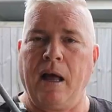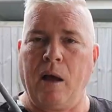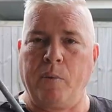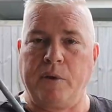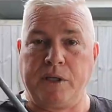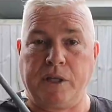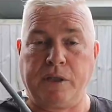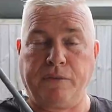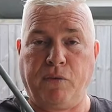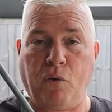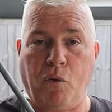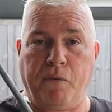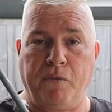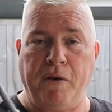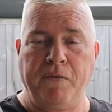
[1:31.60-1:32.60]
which is
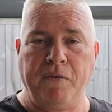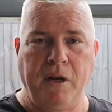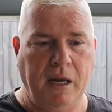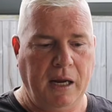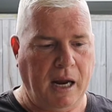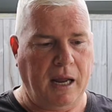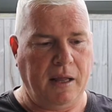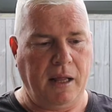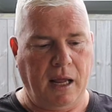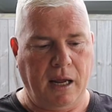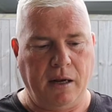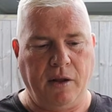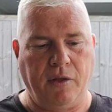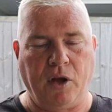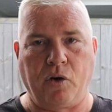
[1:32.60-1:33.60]
450, and
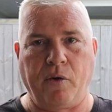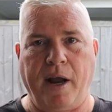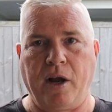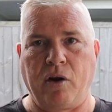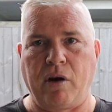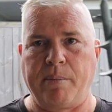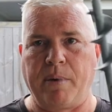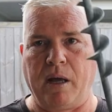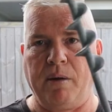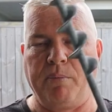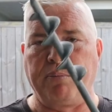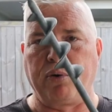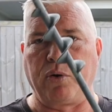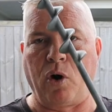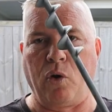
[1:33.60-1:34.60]
then the GroundGrabba
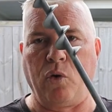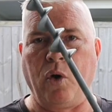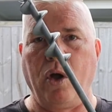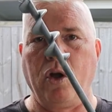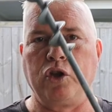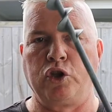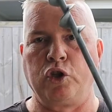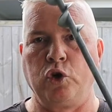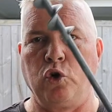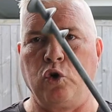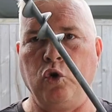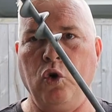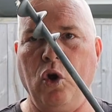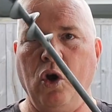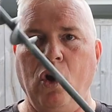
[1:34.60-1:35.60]
Pro
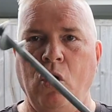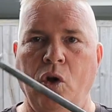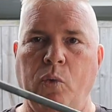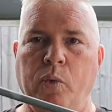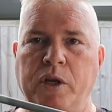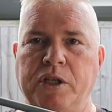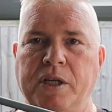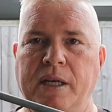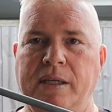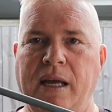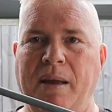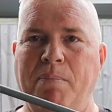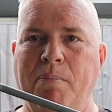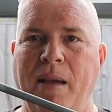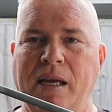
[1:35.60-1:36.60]
2, which is
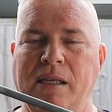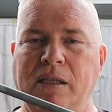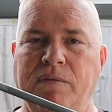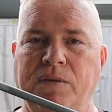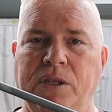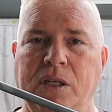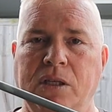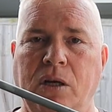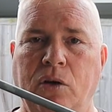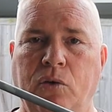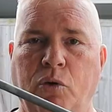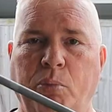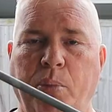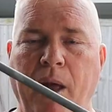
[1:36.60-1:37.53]
a massive 600